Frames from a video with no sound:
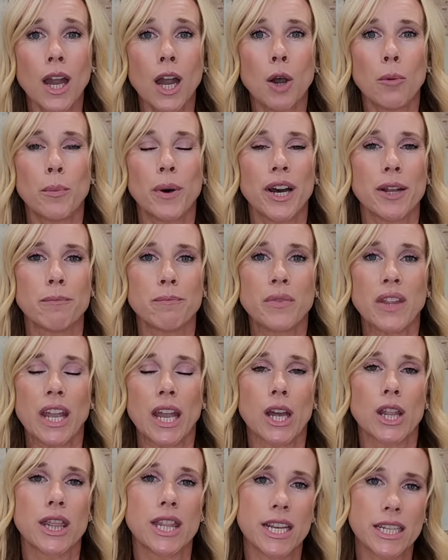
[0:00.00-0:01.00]
But
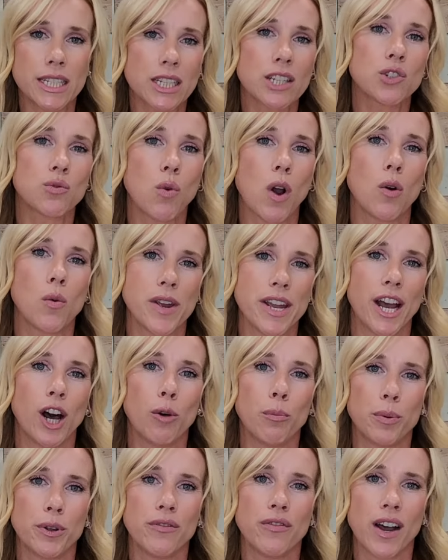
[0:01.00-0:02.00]
this is what we help
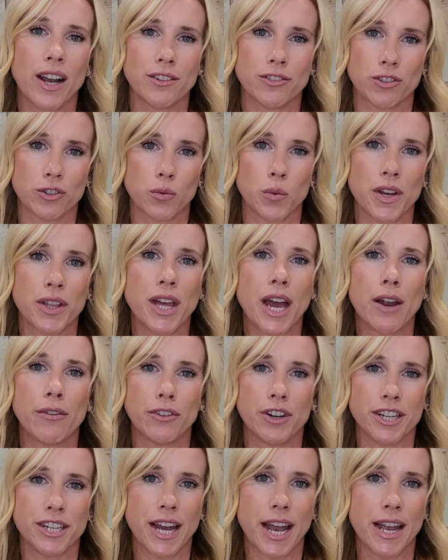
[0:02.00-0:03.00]
advisors with every
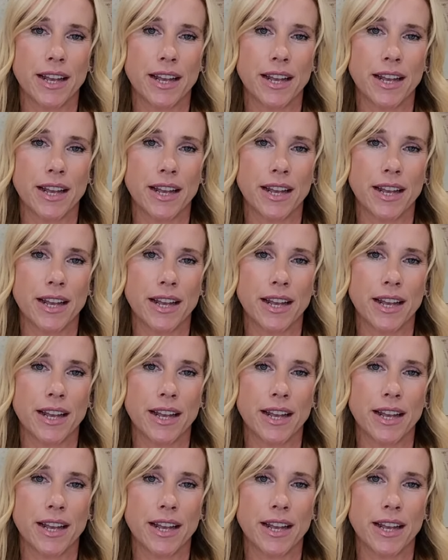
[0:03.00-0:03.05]
day,